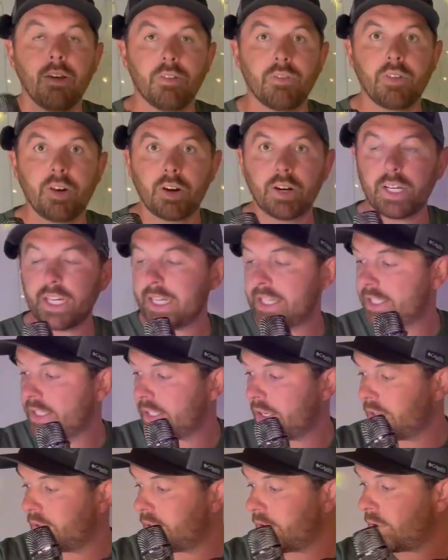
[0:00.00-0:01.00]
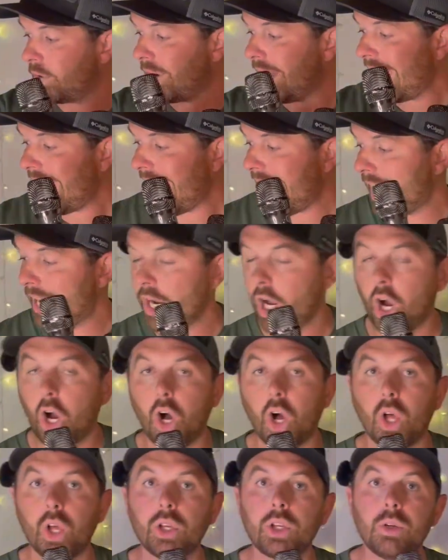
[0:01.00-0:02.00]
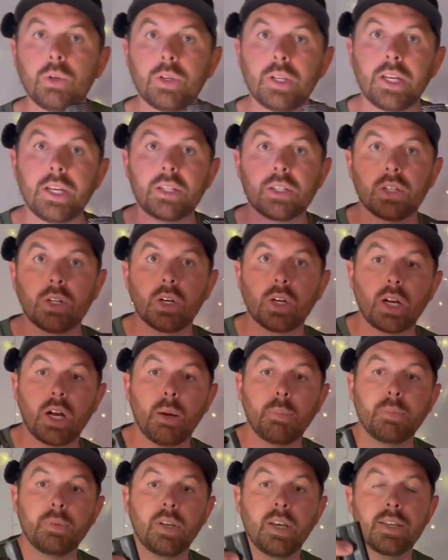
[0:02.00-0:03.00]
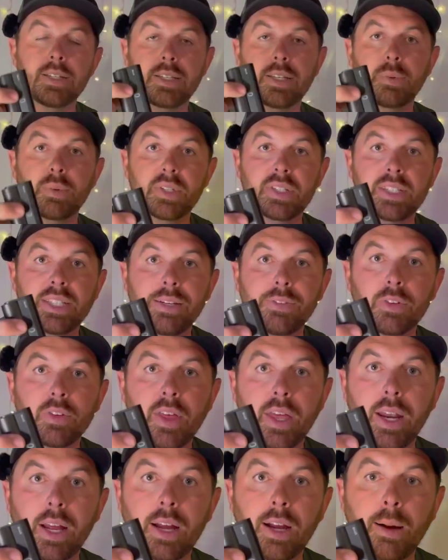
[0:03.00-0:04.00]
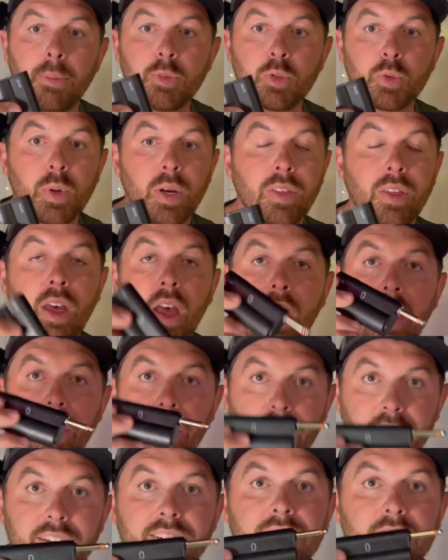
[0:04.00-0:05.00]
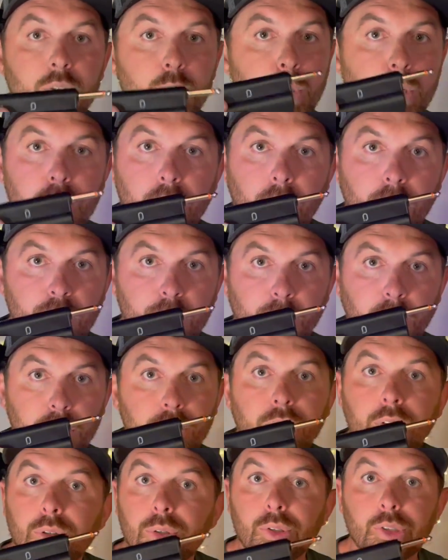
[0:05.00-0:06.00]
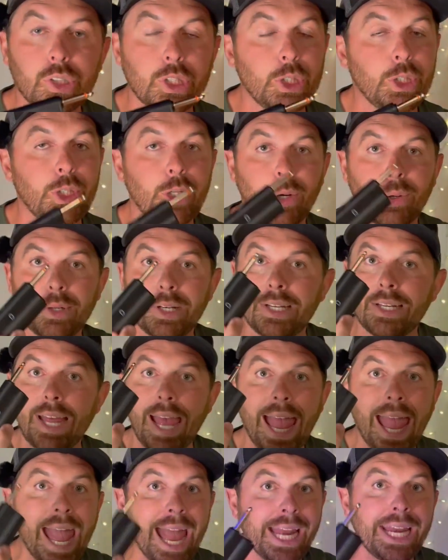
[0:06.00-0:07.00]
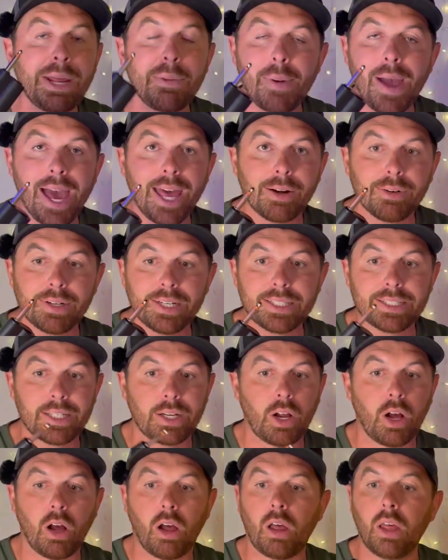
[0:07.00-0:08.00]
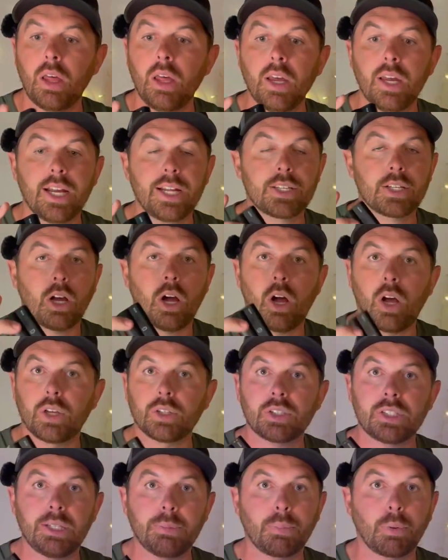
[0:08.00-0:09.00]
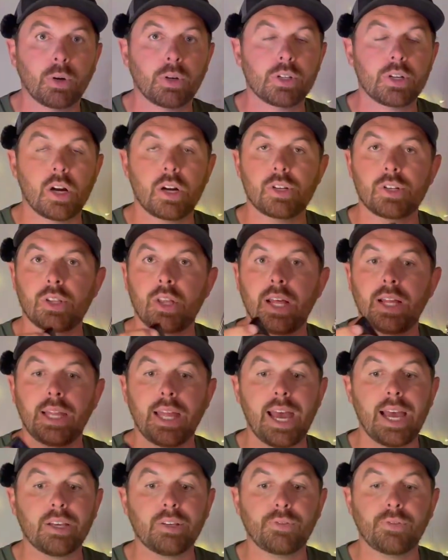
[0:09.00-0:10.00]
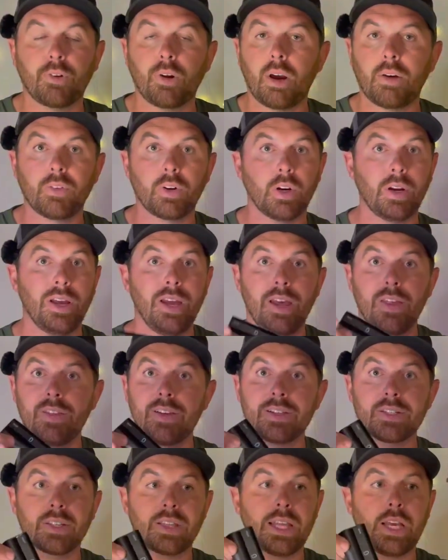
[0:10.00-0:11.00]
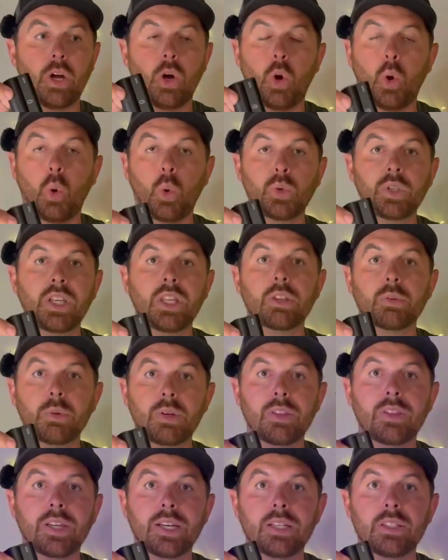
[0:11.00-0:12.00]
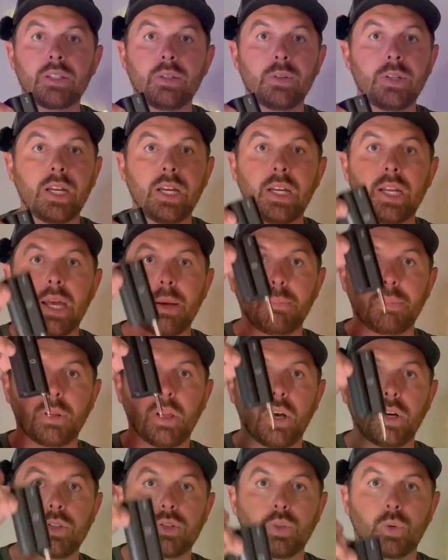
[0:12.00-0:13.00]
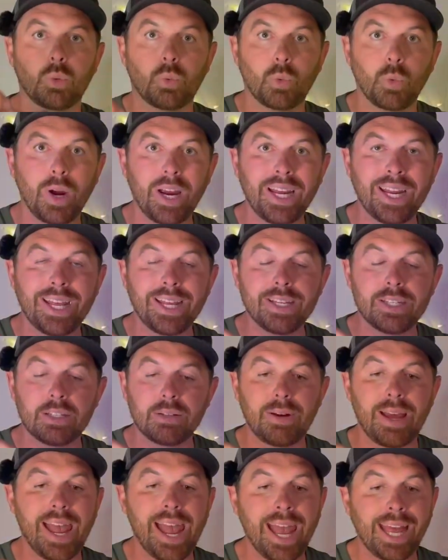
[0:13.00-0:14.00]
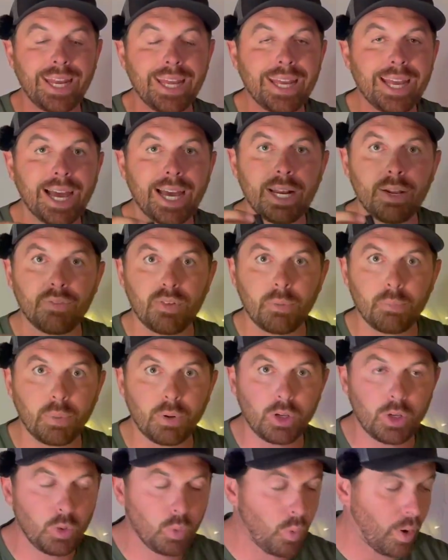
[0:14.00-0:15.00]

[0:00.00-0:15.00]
Very easy to do. And all you need to hook up is the receiver that it comes with. This is rechargeable too, so you don't need any batteries at all. It's all C-port charger. They last forever. These are the only three things you need. It plugs right into any kind of input you